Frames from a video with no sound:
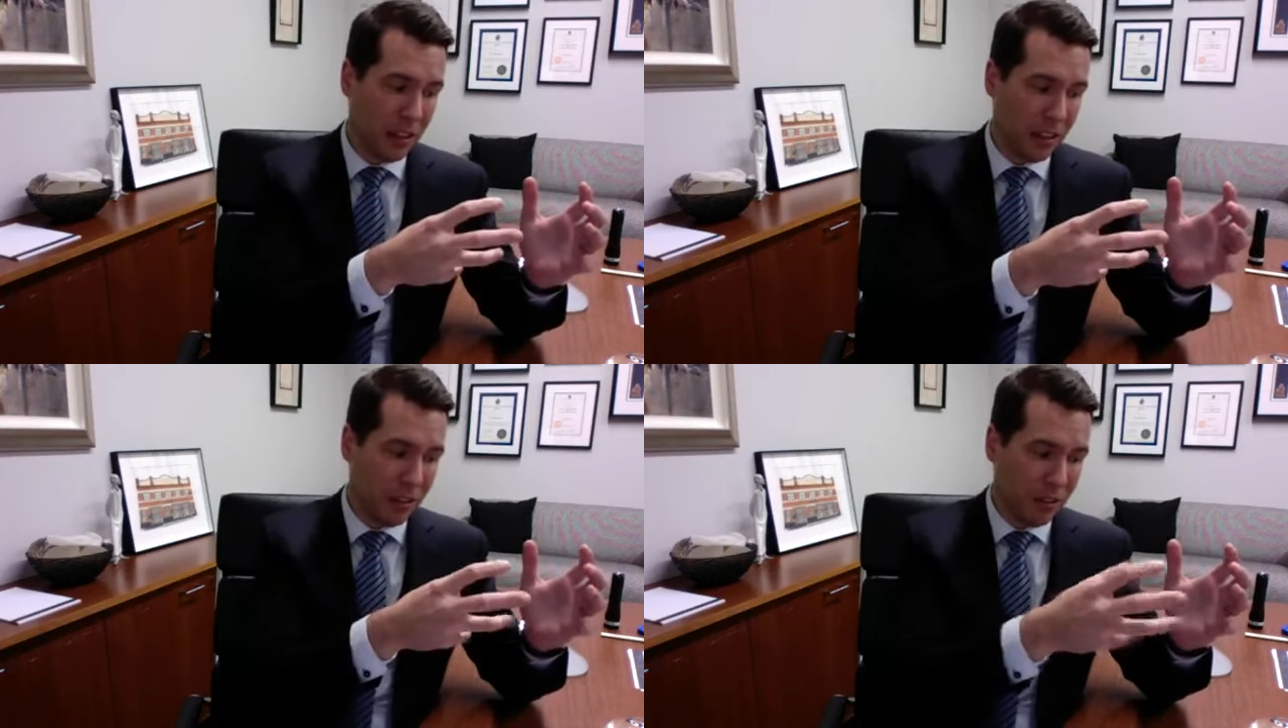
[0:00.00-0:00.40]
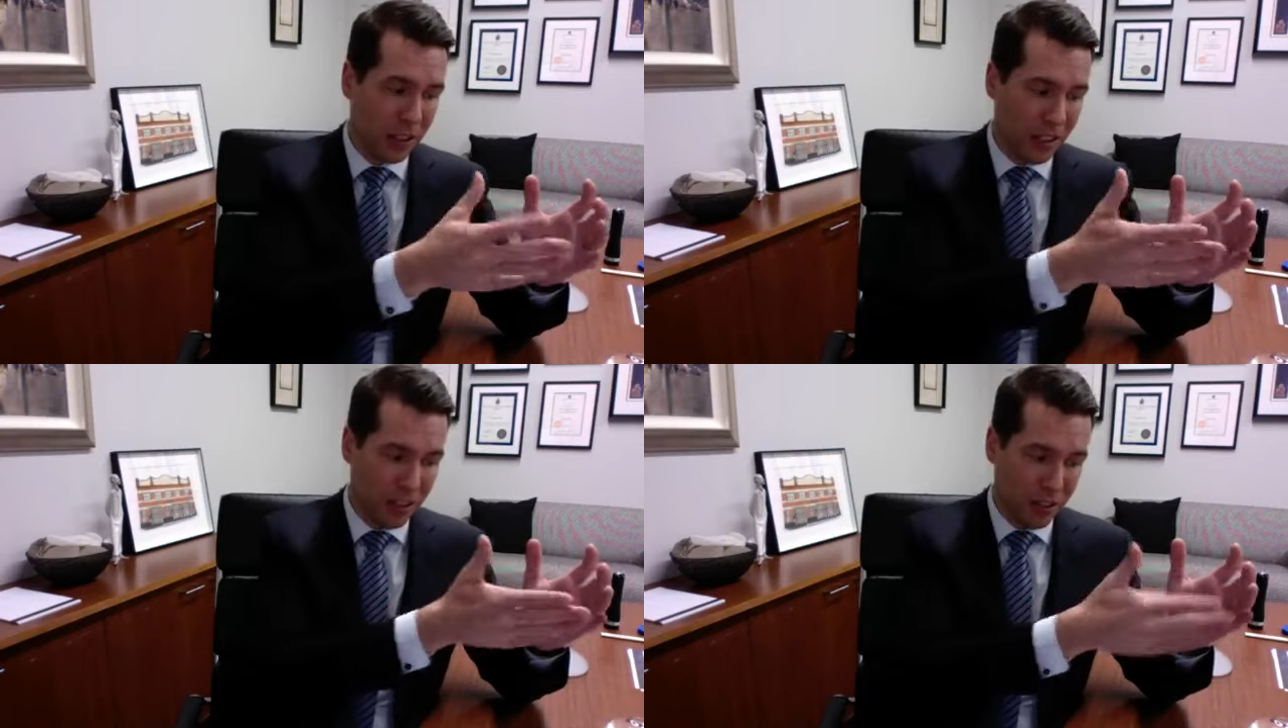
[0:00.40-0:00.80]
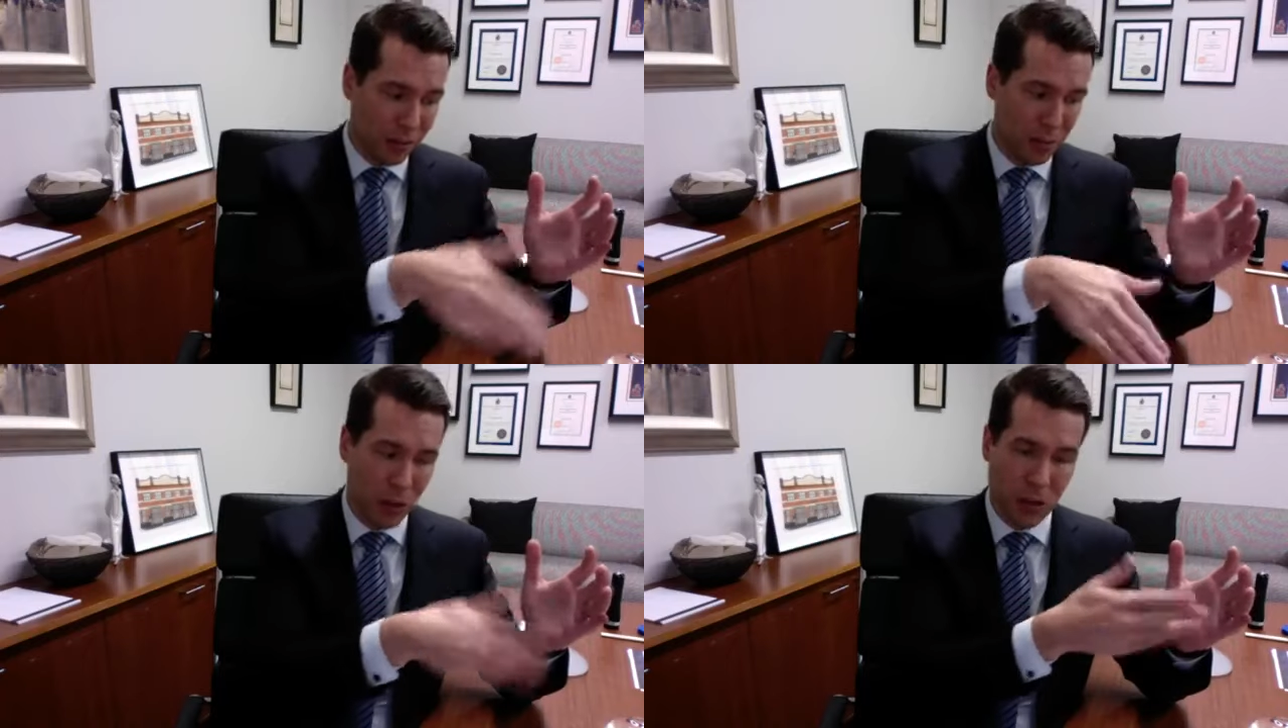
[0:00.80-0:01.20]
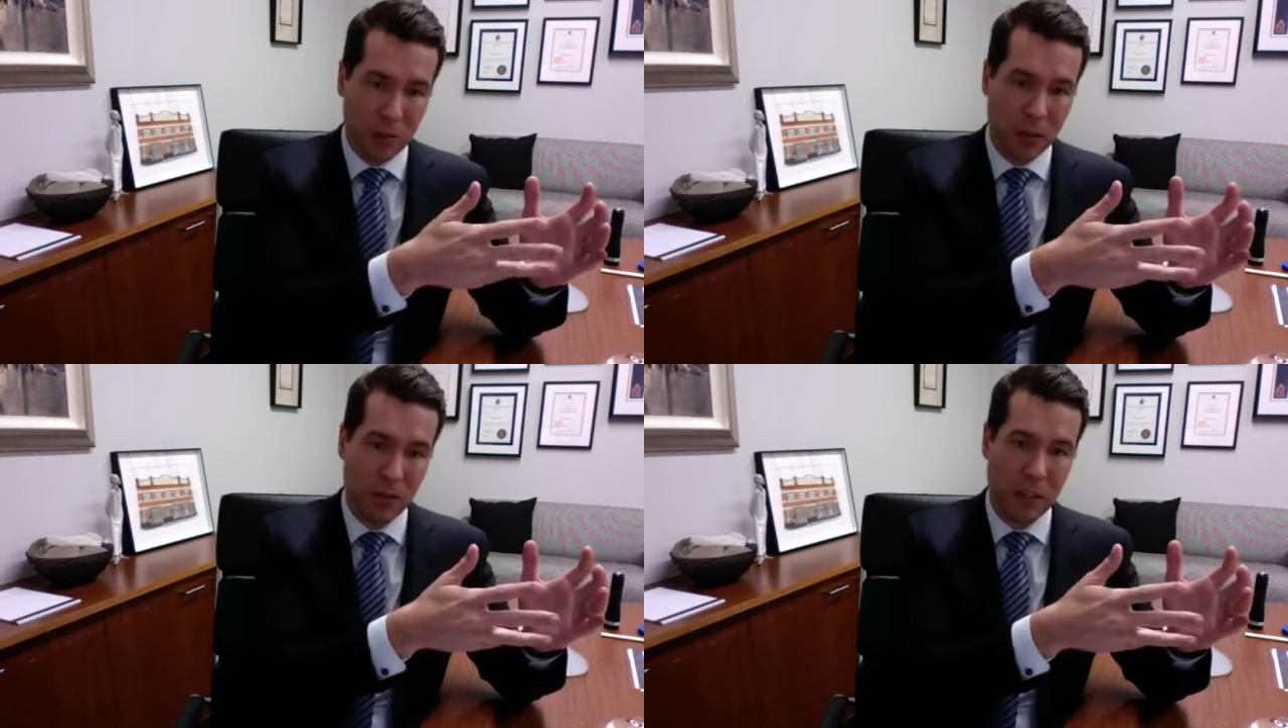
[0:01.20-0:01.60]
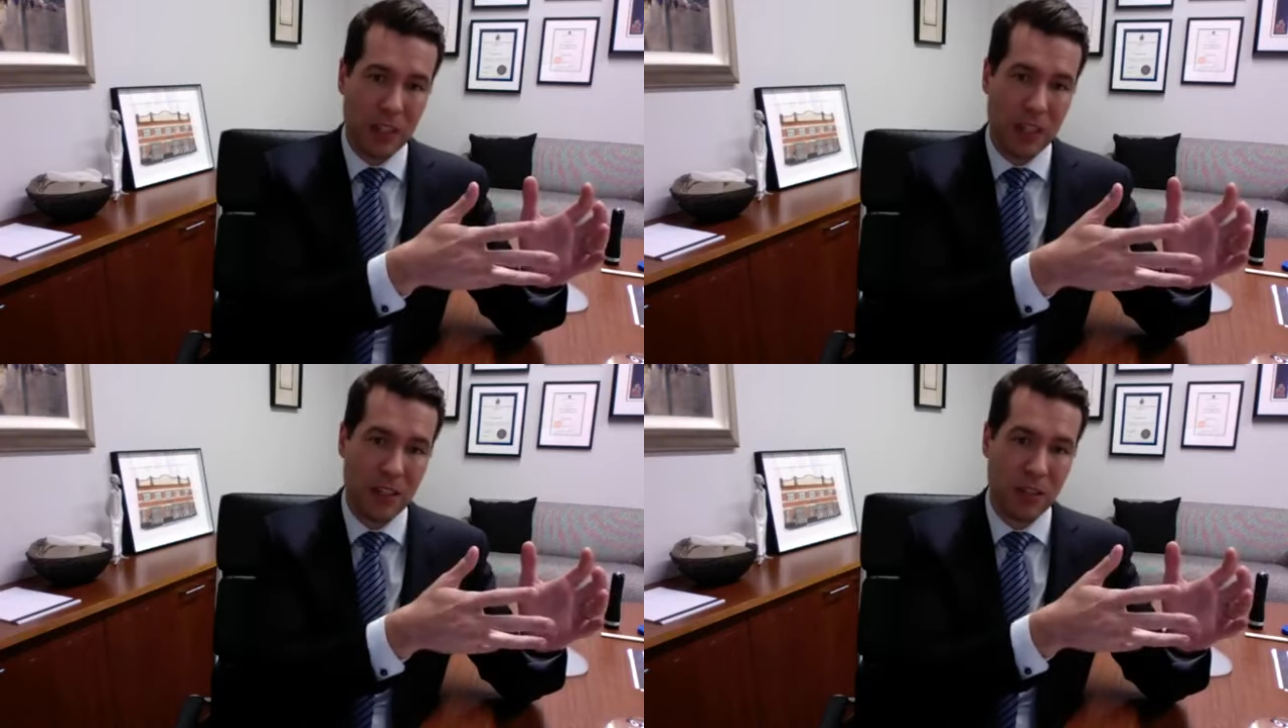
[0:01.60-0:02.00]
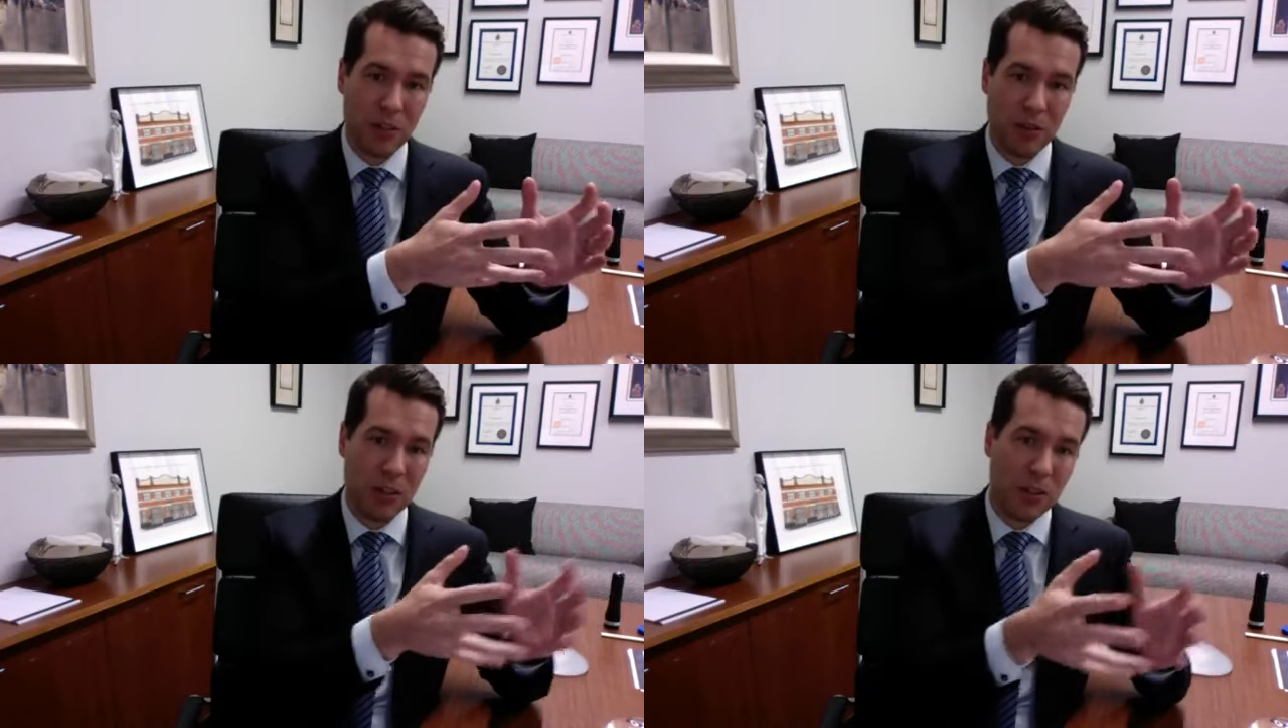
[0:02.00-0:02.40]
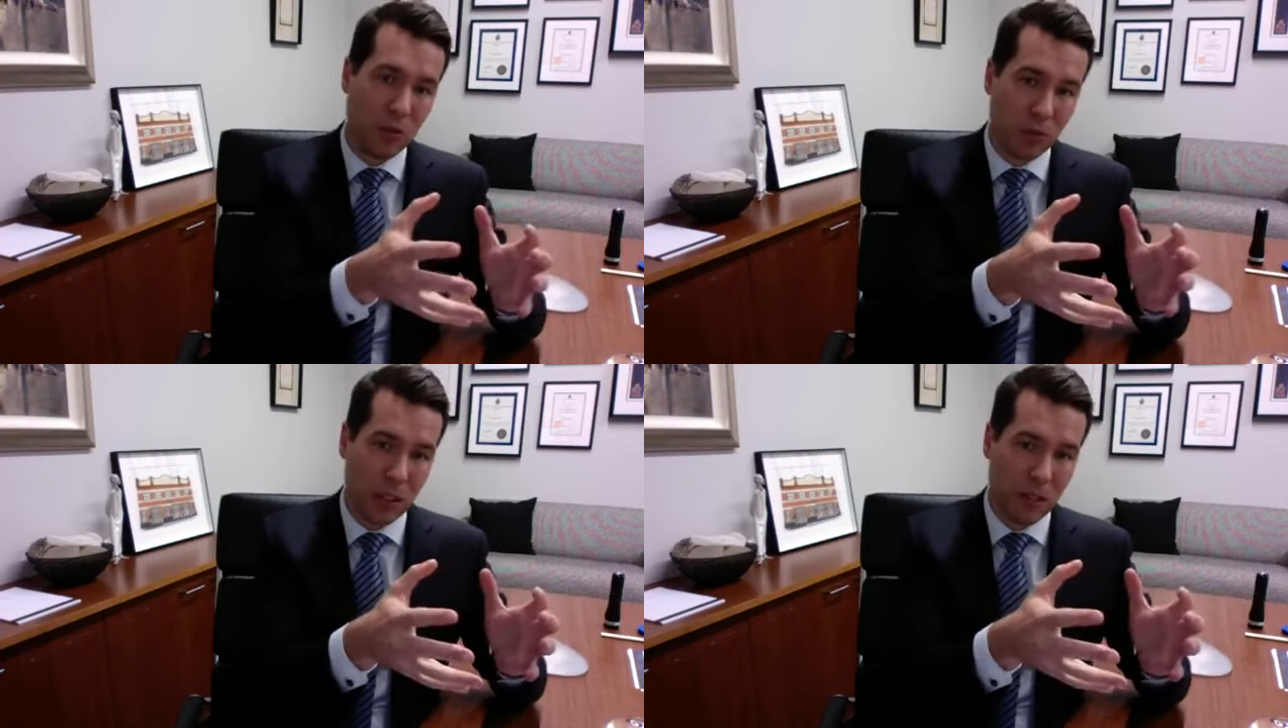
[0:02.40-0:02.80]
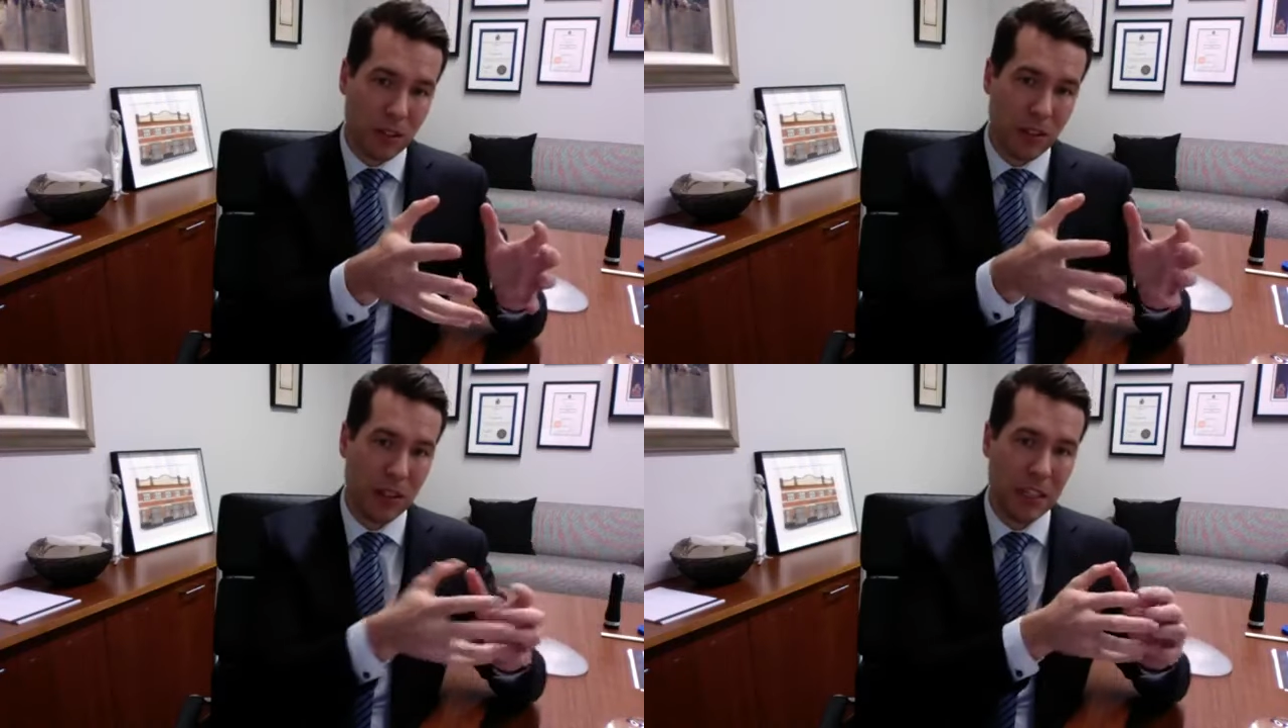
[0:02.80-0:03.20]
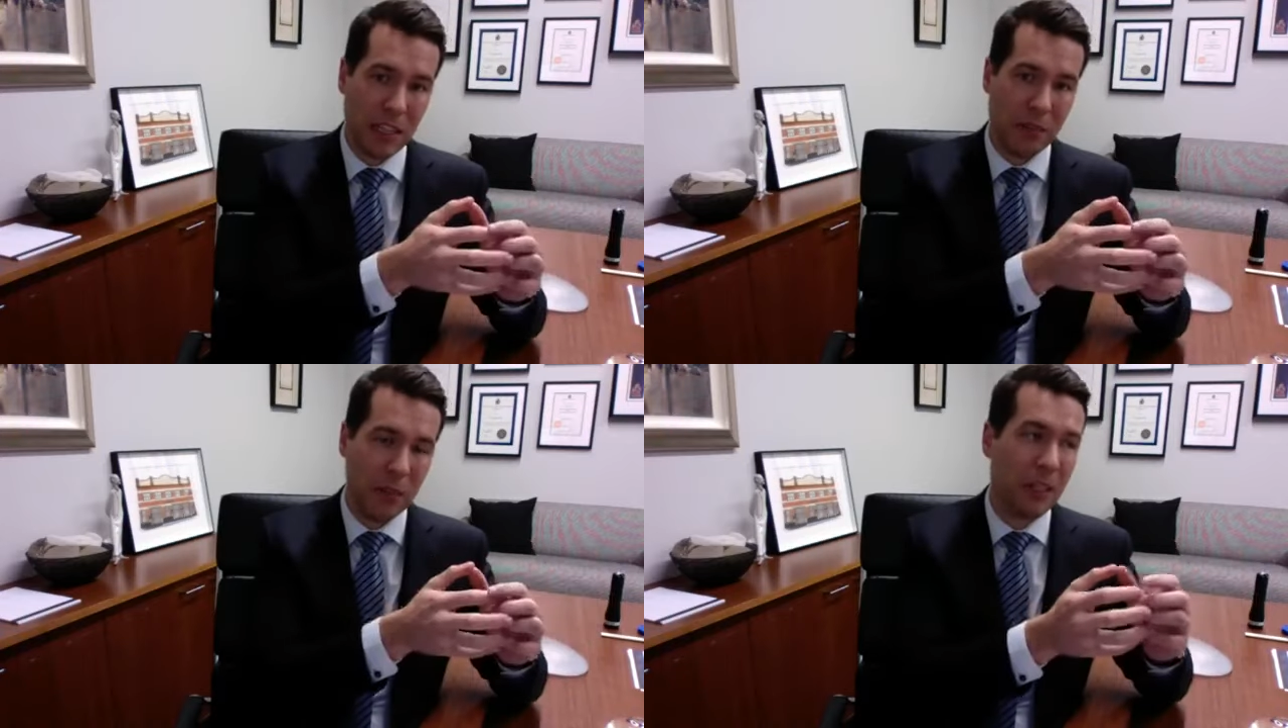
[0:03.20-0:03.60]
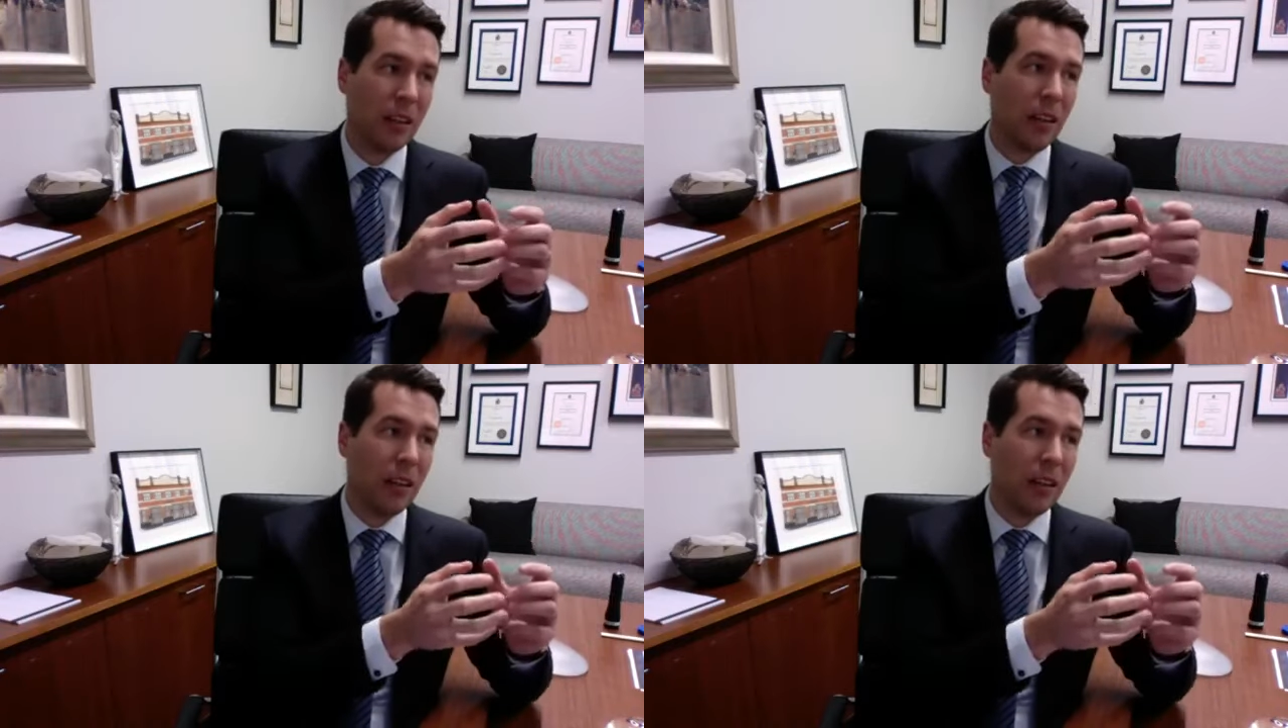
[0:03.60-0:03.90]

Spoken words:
You're looking at doing pocket modification to restore the original anatomy,